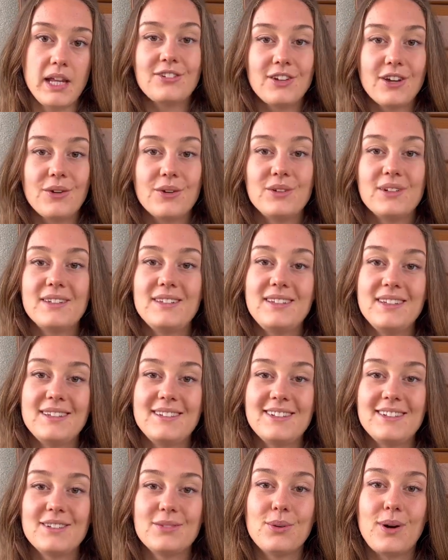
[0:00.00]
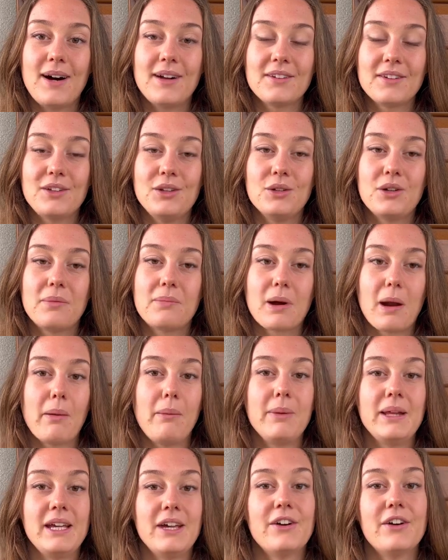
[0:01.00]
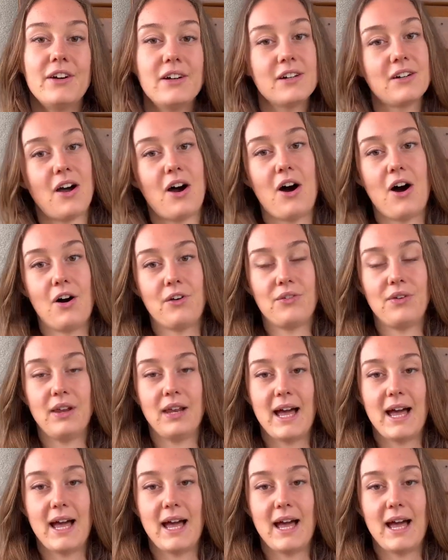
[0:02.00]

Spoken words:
So this is what you have probably heard of,